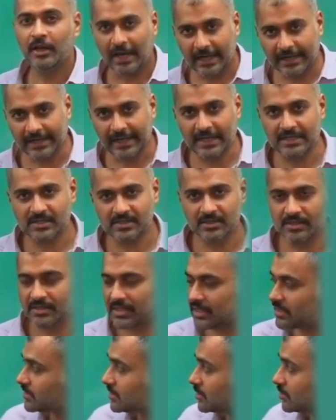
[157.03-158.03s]
And guys, this
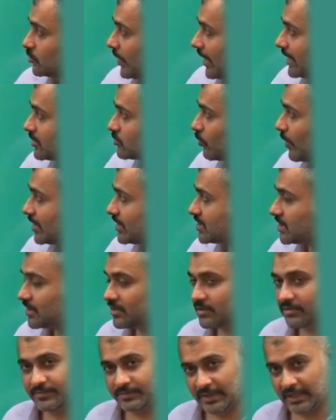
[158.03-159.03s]
is today's
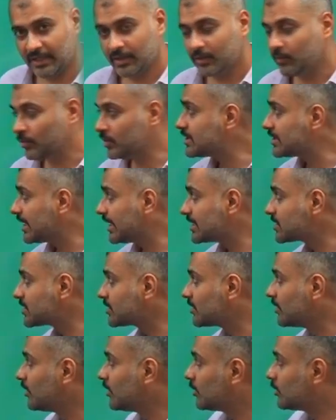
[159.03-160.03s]
question, which
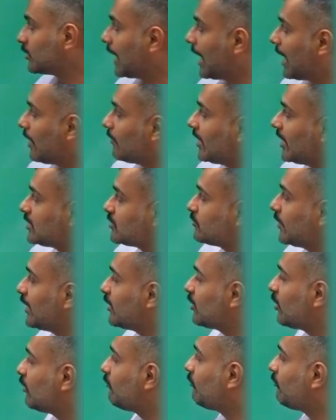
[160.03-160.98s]
says the average weight of